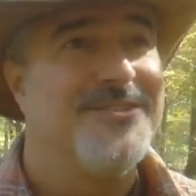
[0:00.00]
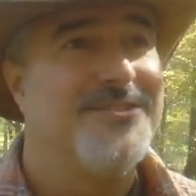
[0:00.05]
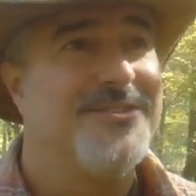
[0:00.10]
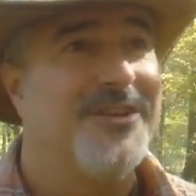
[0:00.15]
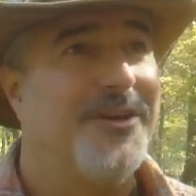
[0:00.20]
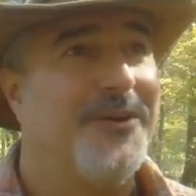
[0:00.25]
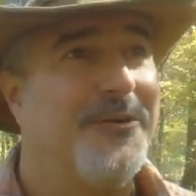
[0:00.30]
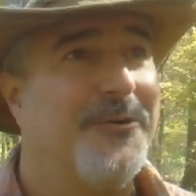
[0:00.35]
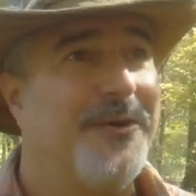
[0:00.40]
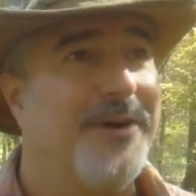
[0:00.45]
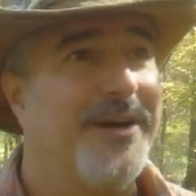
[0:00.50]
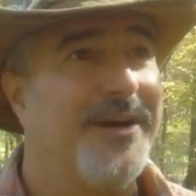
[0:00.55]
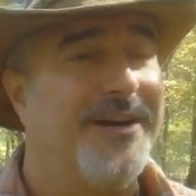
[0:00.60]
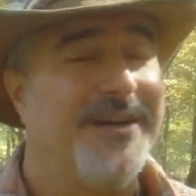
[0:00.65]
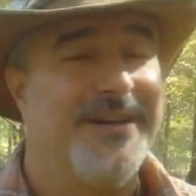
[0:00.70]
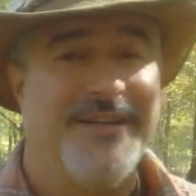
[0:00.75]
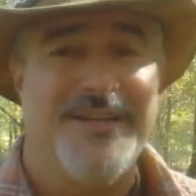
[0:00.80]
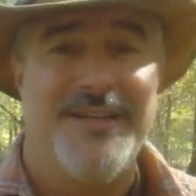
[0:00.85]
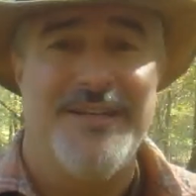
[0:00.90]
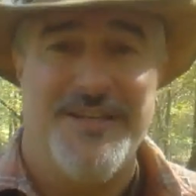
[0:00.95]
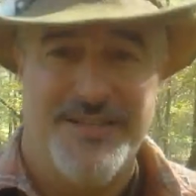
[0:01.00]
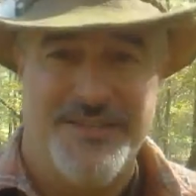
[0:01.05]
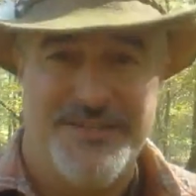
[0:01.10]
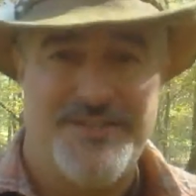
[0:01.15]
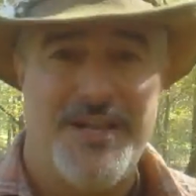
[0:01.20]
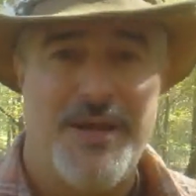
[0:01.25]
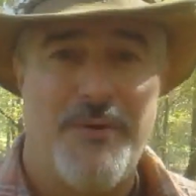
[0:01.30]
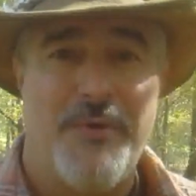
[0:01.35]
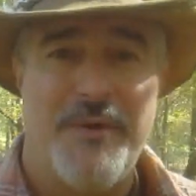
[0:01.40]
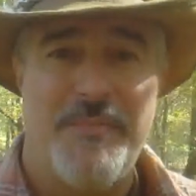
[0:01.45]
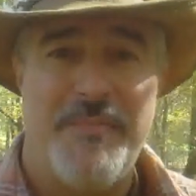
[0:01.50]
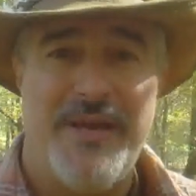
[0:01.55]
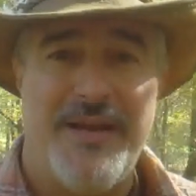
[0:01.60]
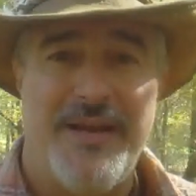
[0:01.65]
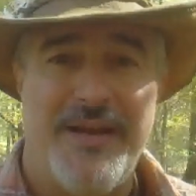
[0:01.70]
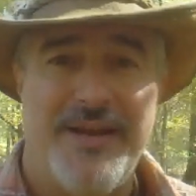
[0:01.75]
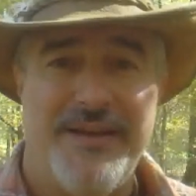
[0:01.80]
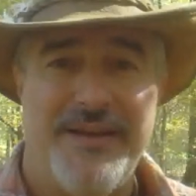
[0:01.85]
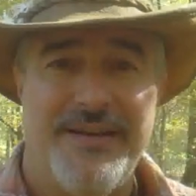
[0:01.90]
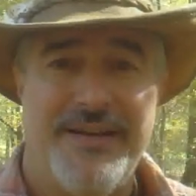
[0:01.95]
So stay with me,
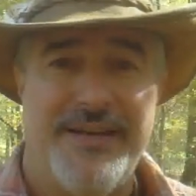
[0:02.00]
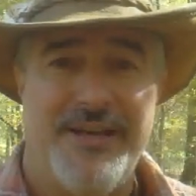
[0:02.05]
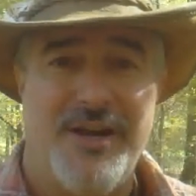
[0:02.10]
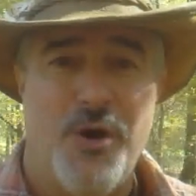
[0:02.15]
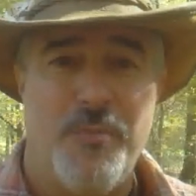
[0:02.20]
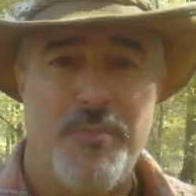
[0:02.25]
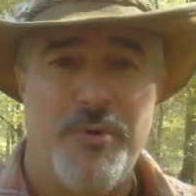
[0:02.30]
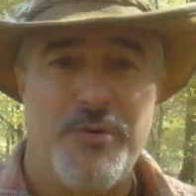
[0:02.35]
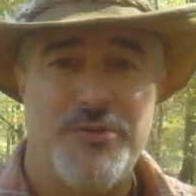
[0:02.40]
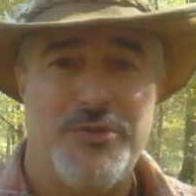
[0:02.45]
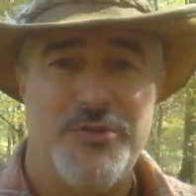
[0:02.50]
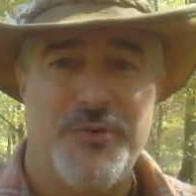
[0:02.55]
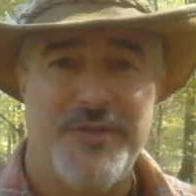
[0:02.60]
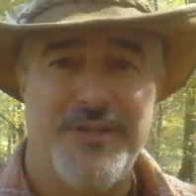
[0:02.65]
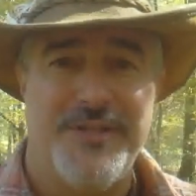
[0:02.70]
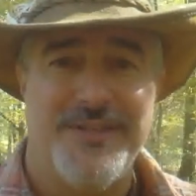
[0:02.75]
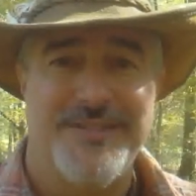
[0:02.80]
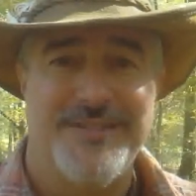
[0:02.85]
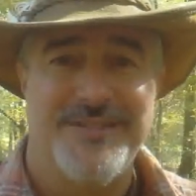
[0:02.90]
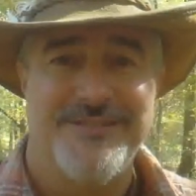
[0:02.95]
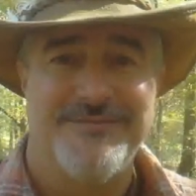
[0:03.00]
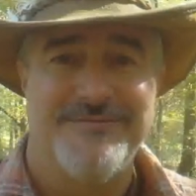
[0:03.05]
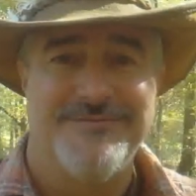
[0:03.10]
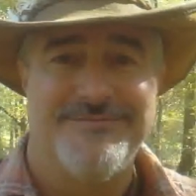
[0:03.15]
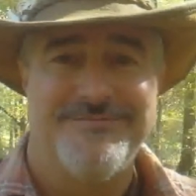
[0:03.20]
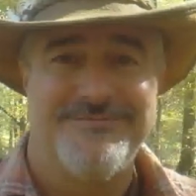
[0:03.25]
and I hope you enjoy this.